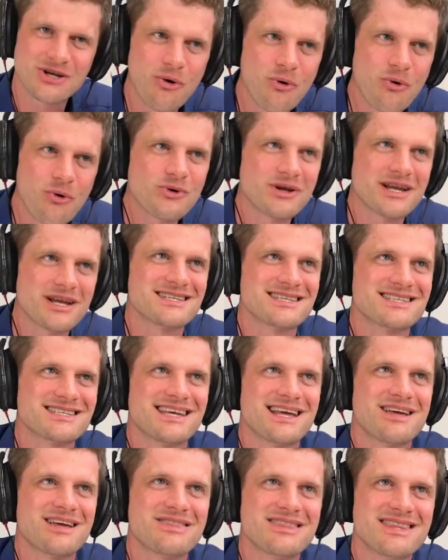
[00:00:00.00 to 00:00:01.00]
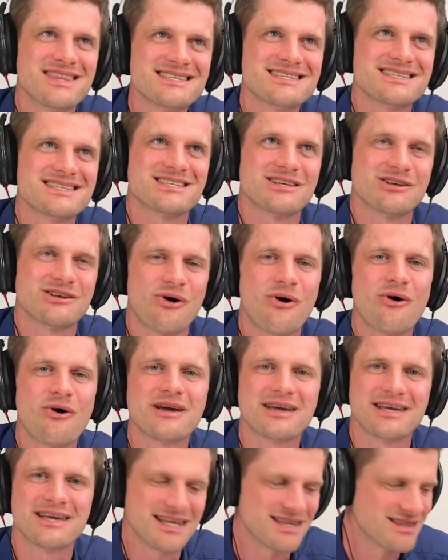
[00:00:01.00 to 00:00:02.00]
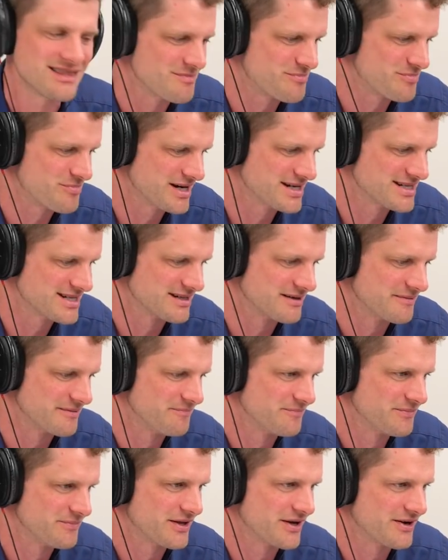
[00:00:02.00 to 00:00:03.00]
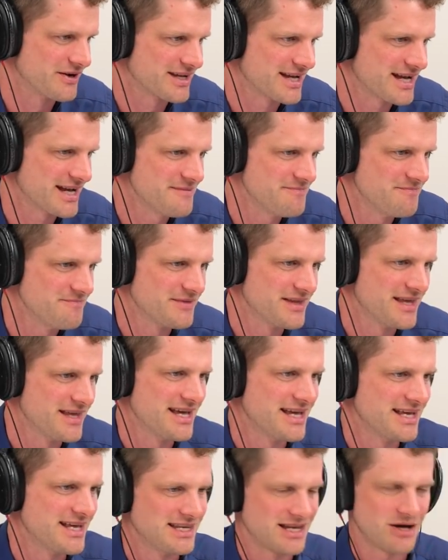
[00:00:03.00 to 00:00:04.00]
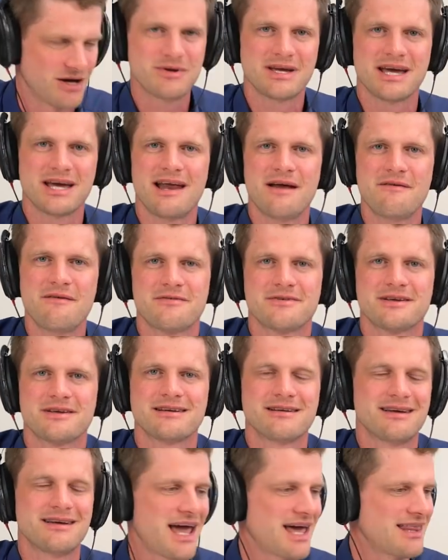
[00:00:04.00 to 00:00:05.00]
tone that you say this is annoying in the printer. Okay? Now we get everything